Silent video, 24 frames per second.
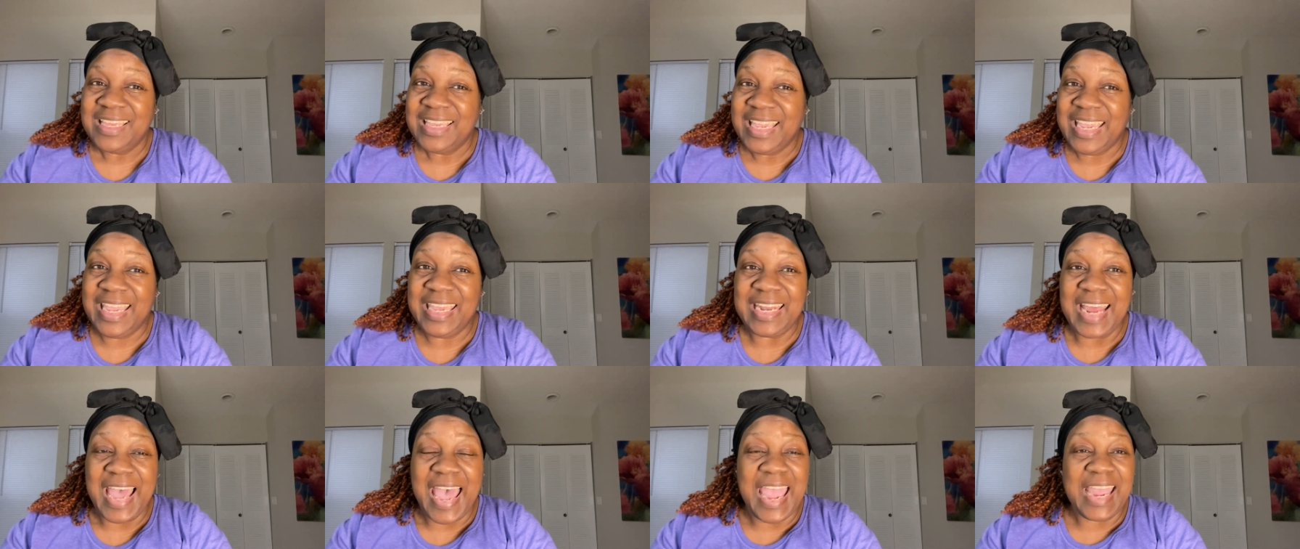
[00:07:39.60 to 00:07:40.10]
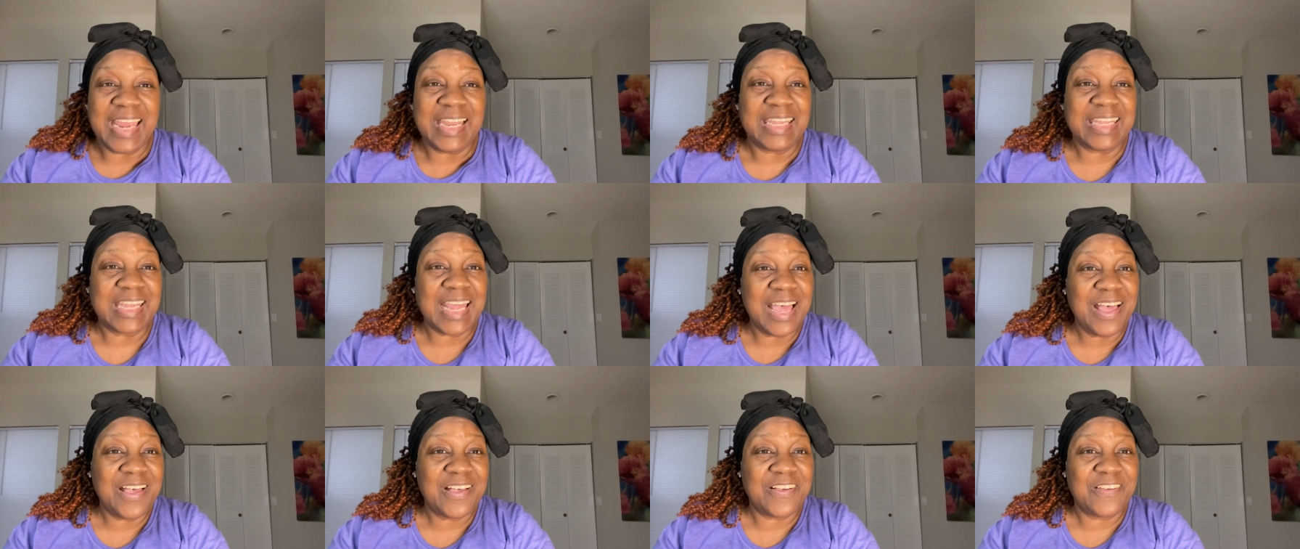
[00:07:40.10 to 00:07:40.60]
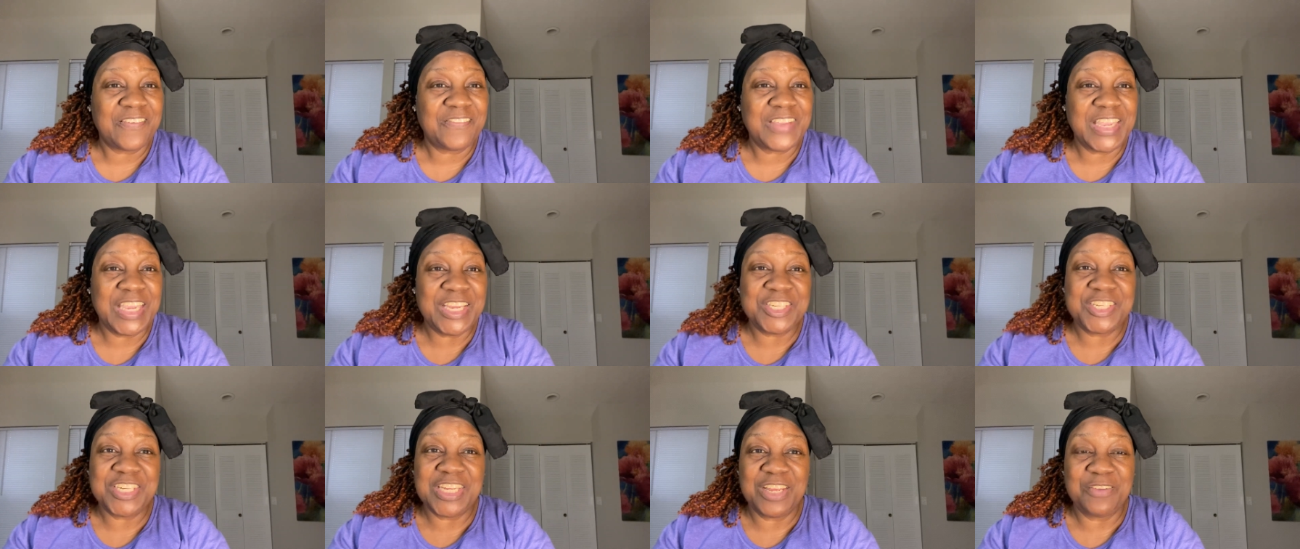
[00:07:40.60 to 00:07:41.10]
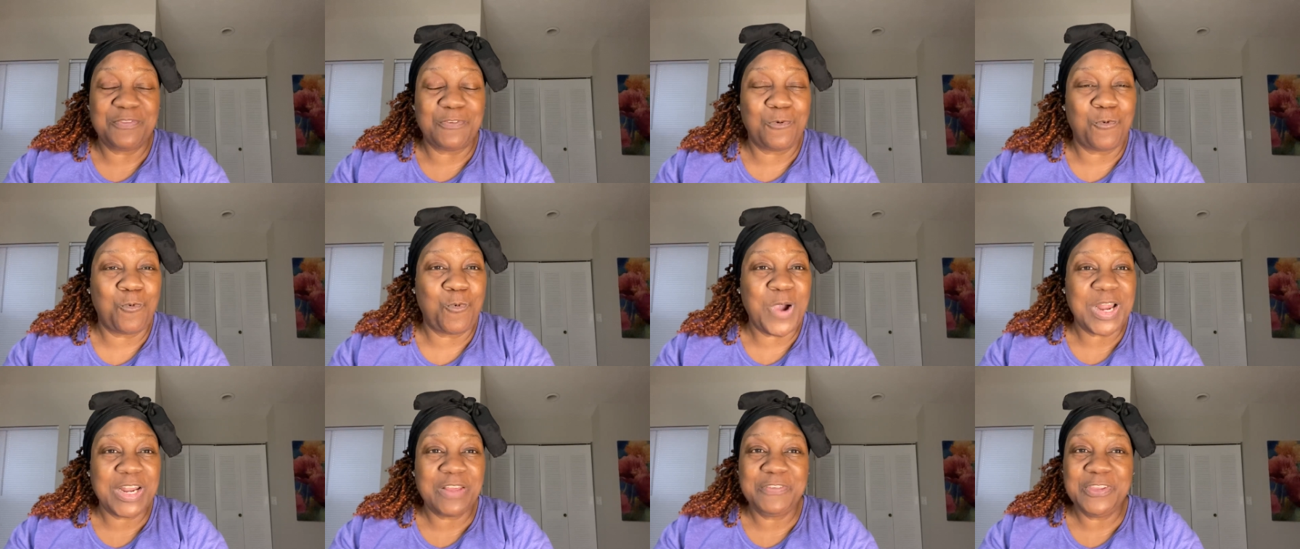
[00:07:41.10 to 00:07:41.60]
And I love each and every
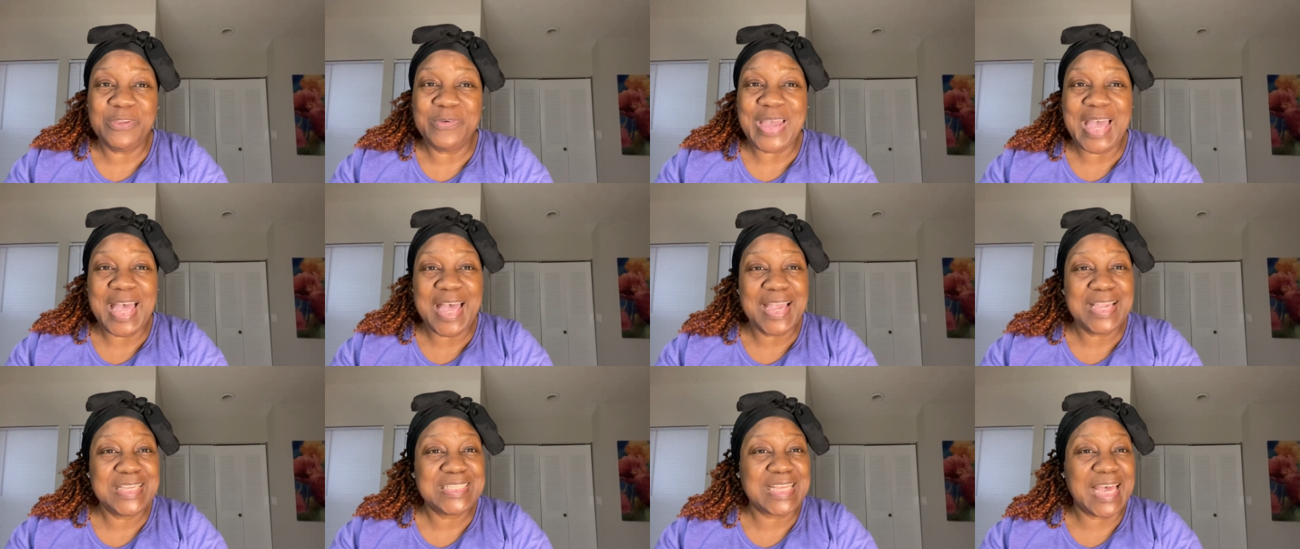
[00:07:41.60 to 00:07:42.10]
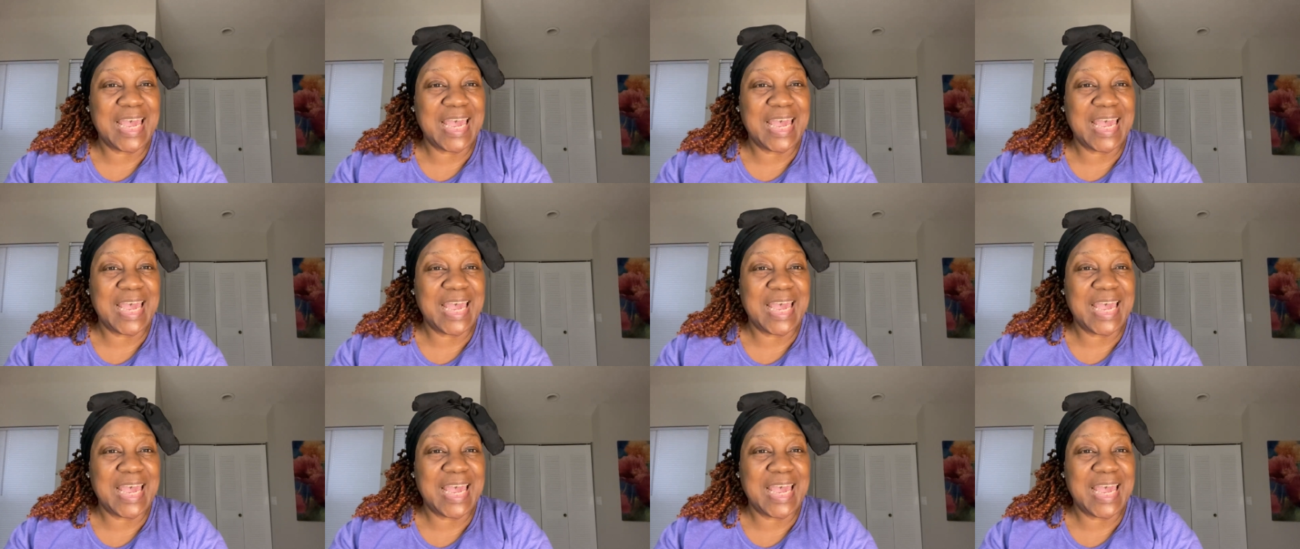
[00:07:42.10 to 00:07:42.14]
one of you guys.